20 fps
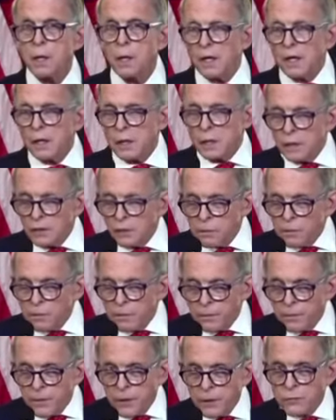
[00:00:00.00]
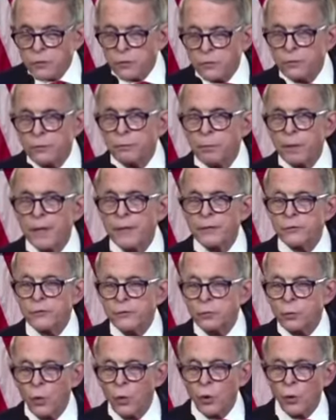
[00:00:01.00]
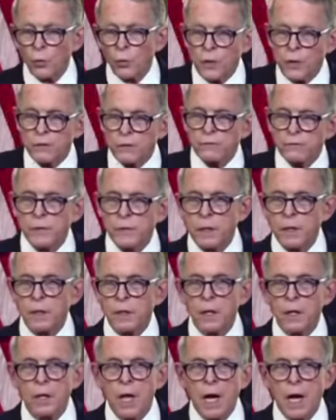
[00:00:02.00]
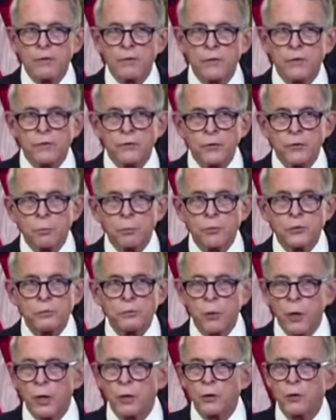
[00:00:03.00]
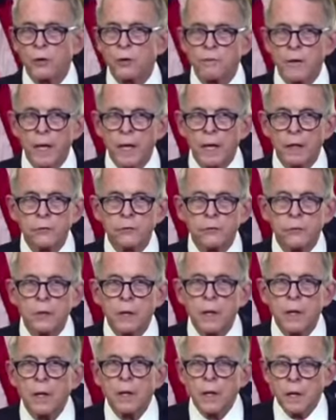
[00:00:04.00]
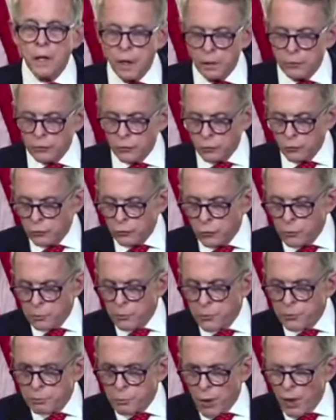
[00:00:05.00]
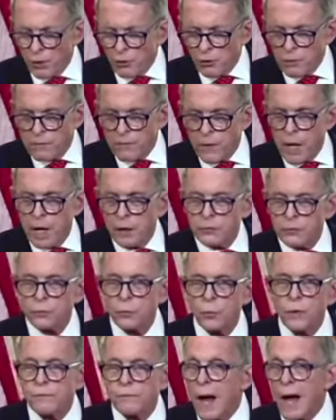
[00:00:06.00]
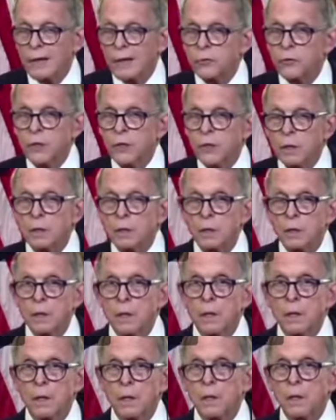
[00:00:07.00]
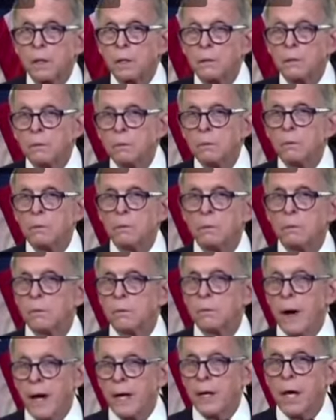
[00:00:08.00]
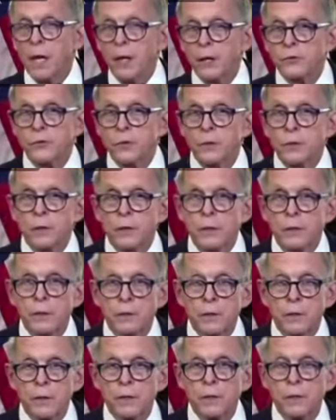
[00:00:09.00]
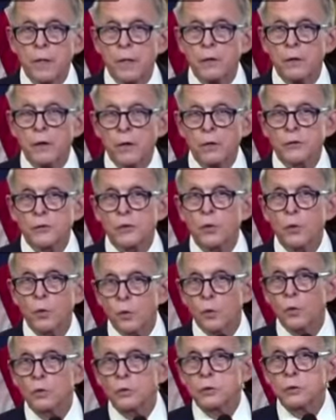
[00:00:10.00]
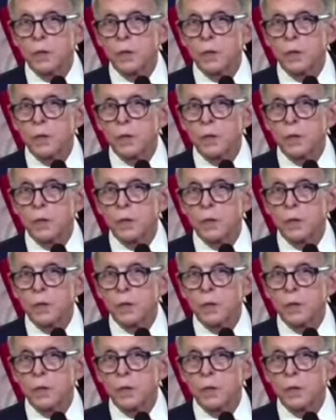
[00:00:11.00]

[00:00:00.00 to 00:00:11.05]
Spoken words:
You know, these are places where we have seen a lot of the super spreader events. And so super spreader events we have not seen to my knowledge, in our schools.